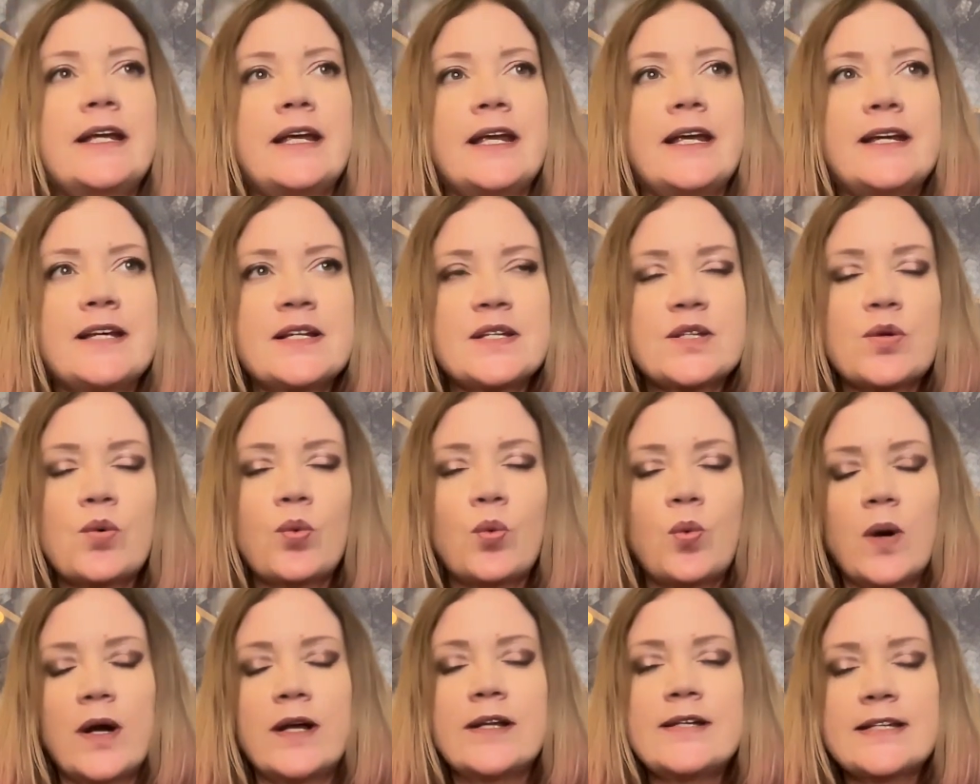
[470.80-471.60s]
is
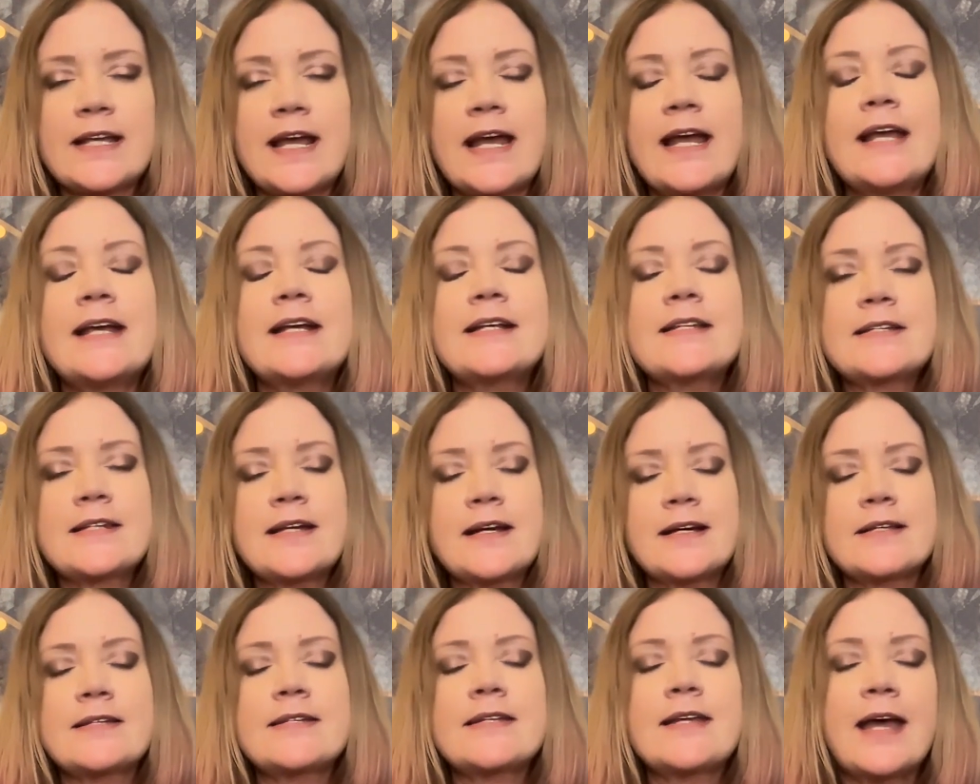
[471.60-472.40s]
what takes
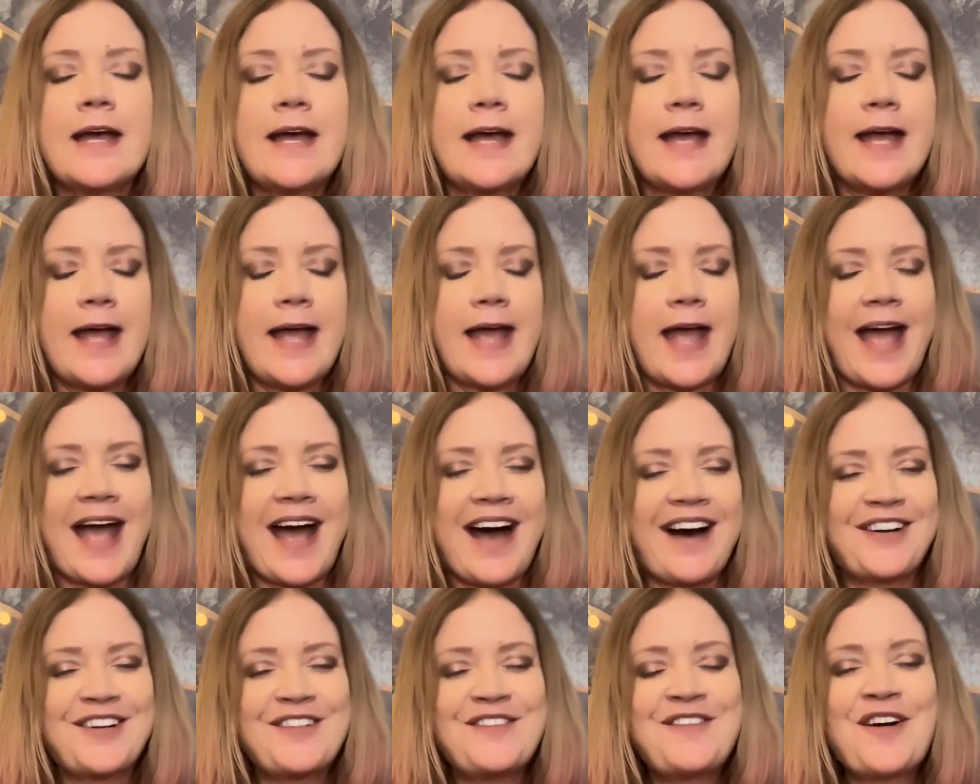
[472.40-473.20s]
us
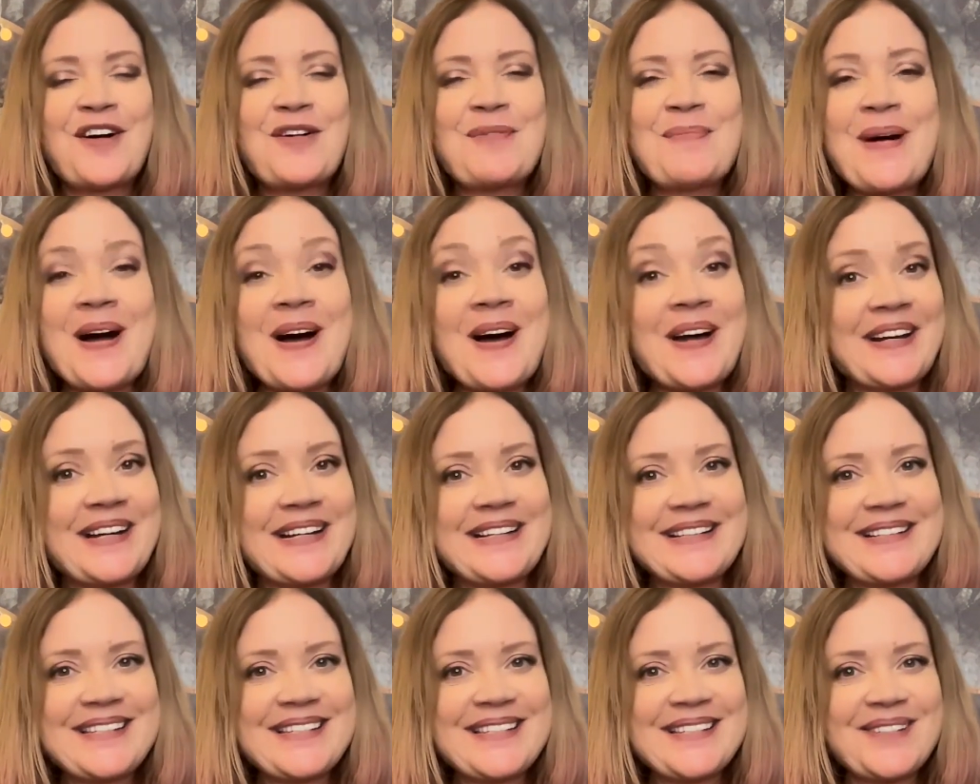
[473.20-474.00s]
out of our
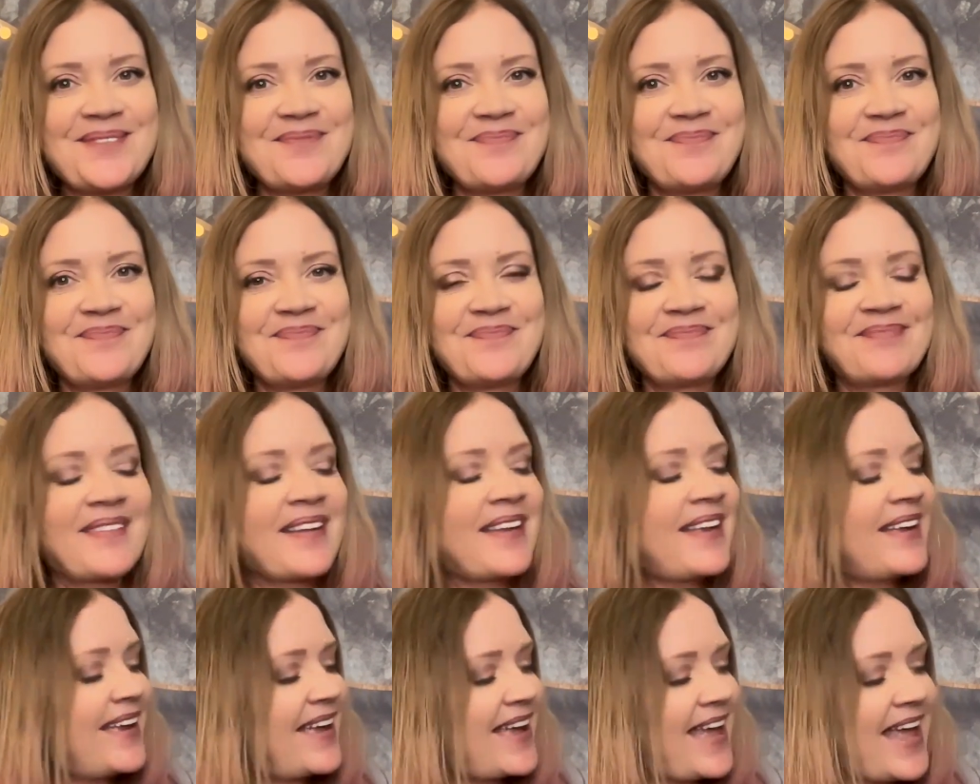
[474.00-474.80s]
bodies,
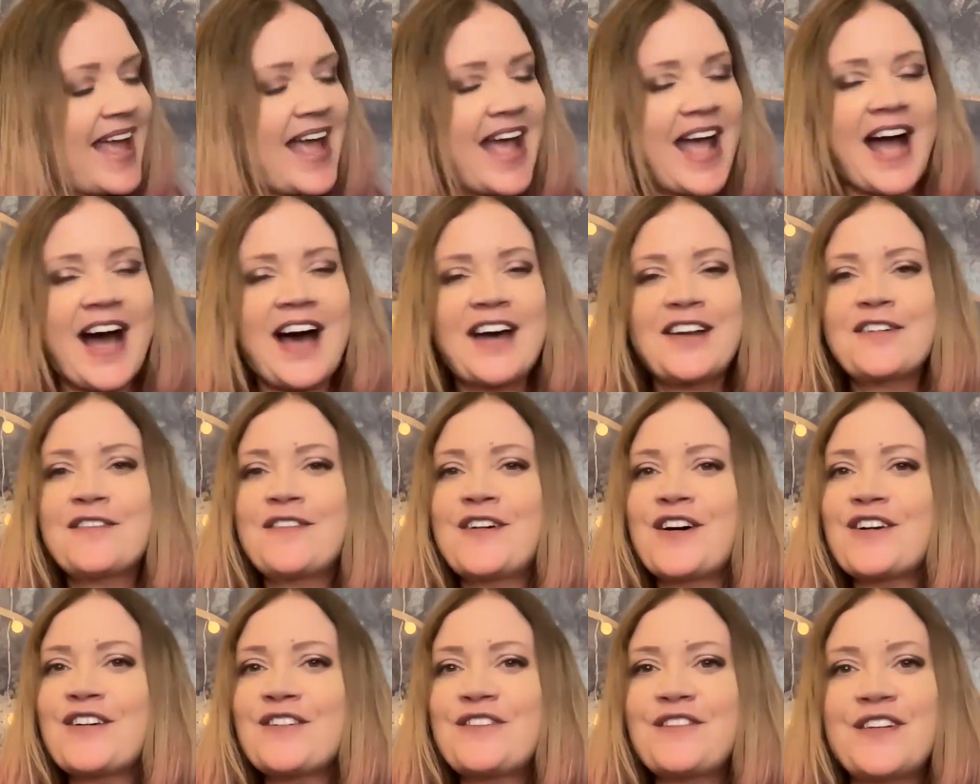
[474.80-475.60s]
out
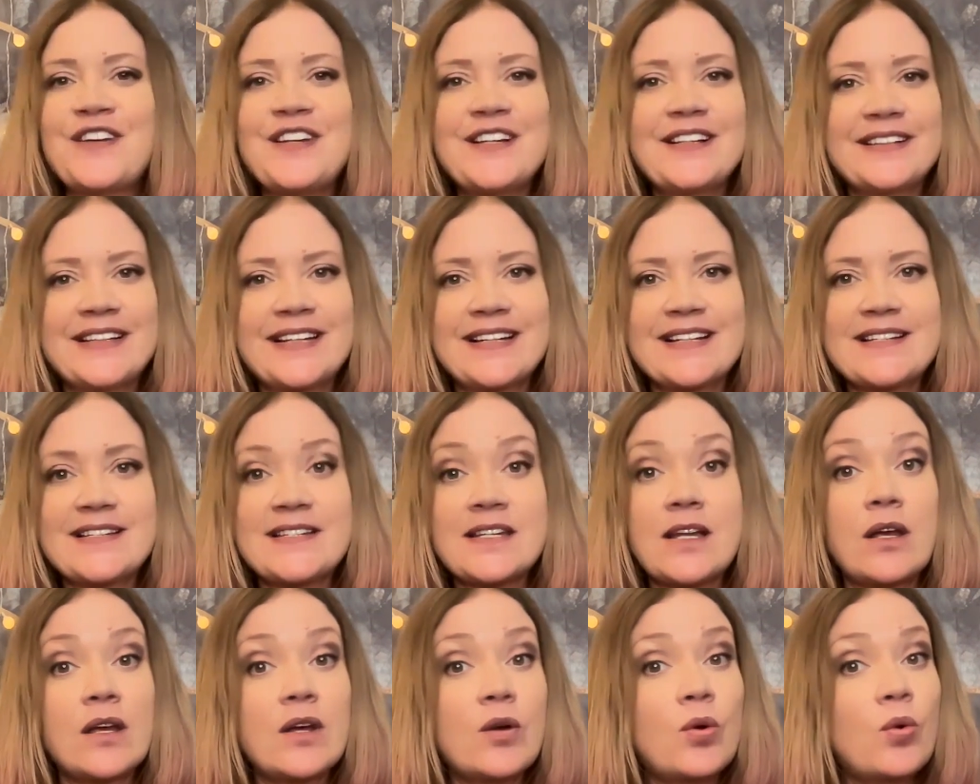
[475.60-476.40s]
of our
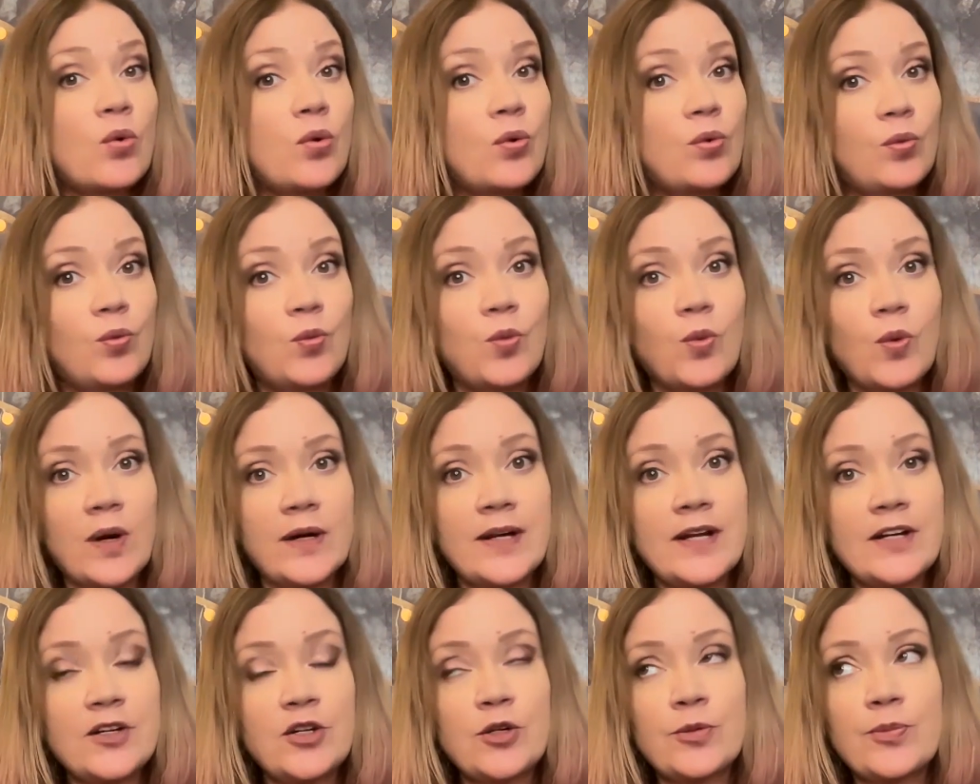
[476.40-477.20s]
feelings,
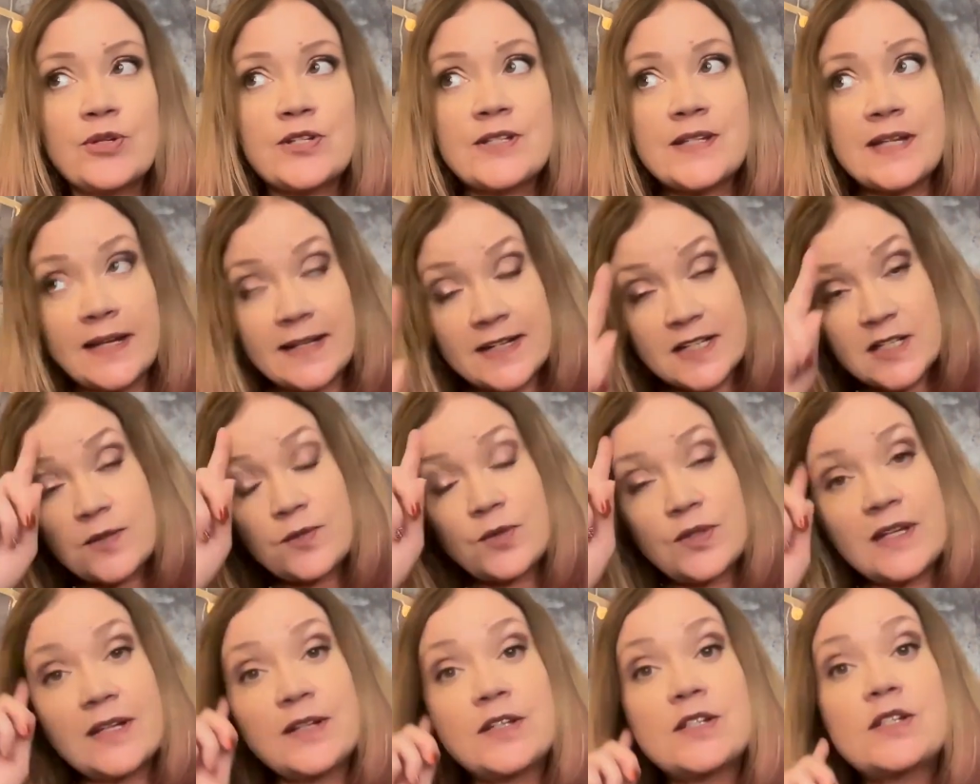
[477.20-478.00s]

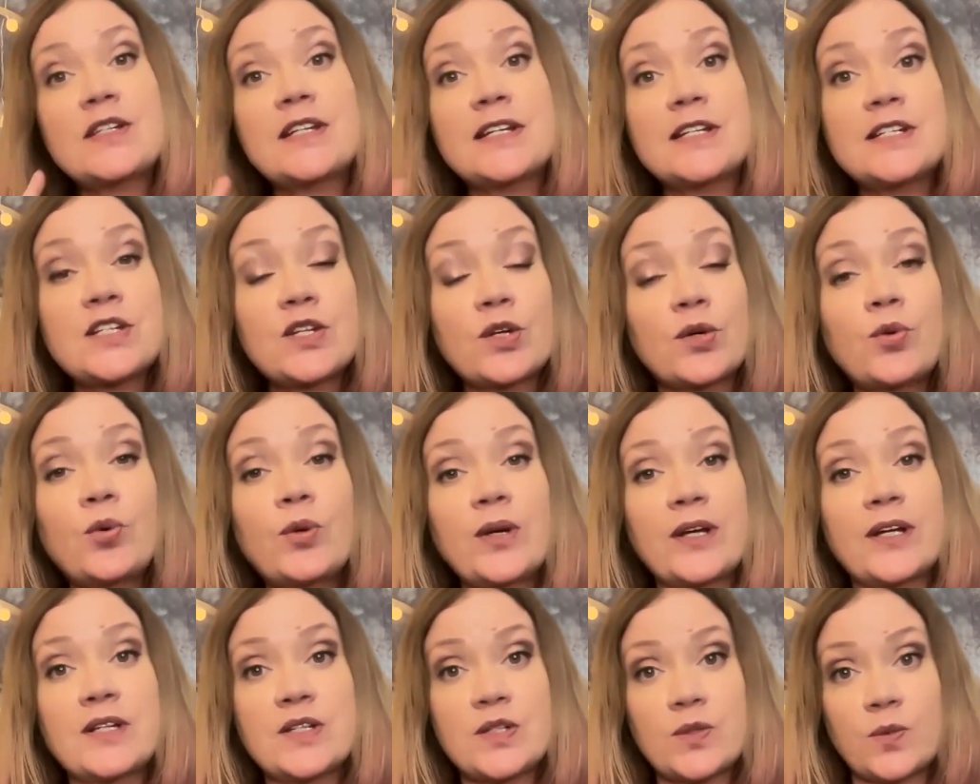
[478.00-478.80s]
100%. It's the
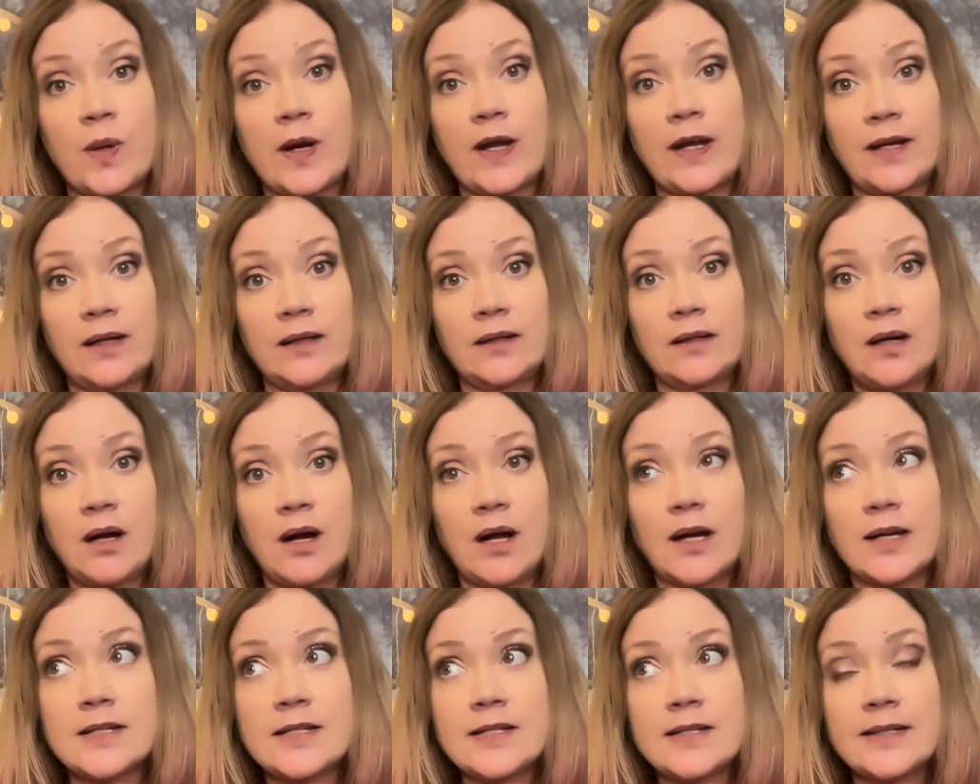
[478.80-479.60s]
quickest way,
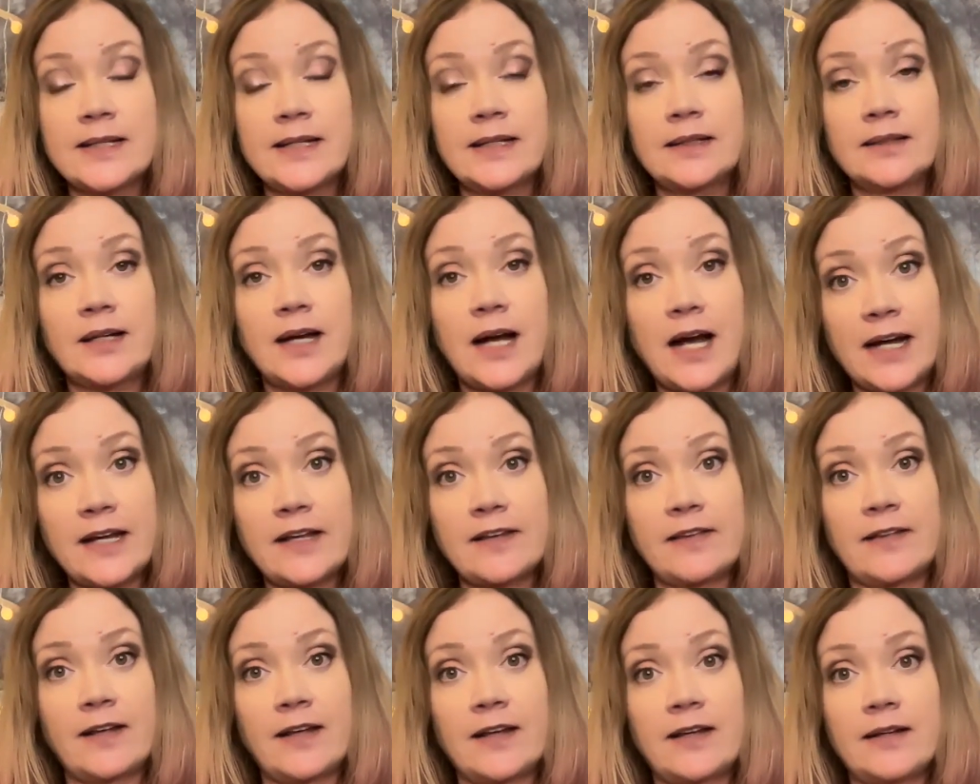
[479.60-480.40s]
honestly,
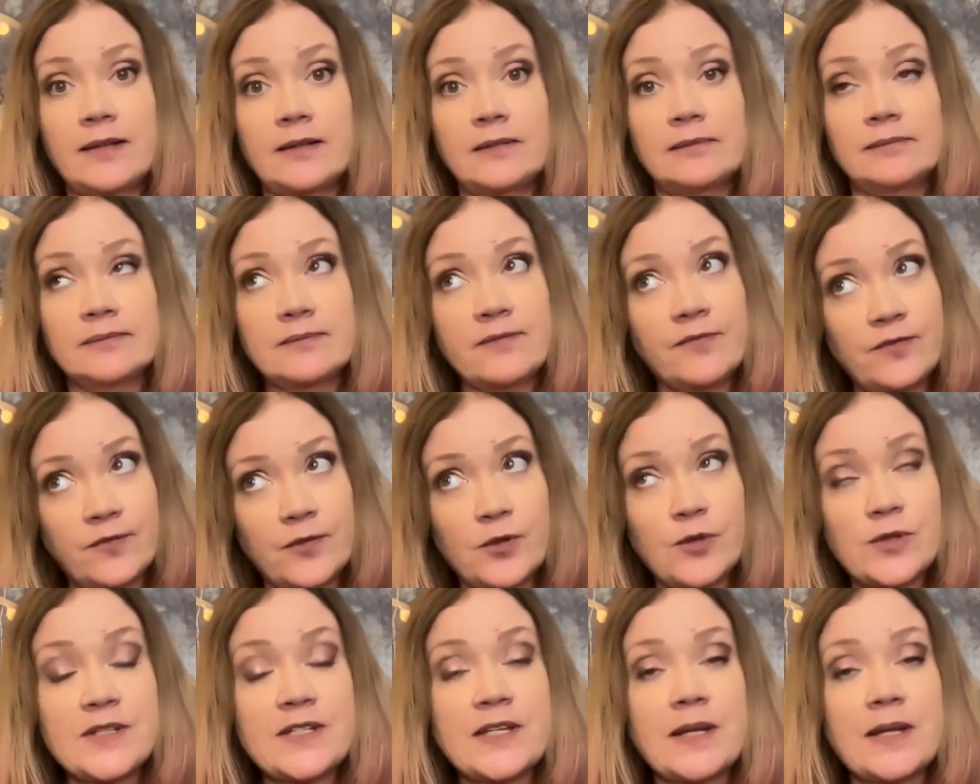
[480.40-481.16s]
I think. For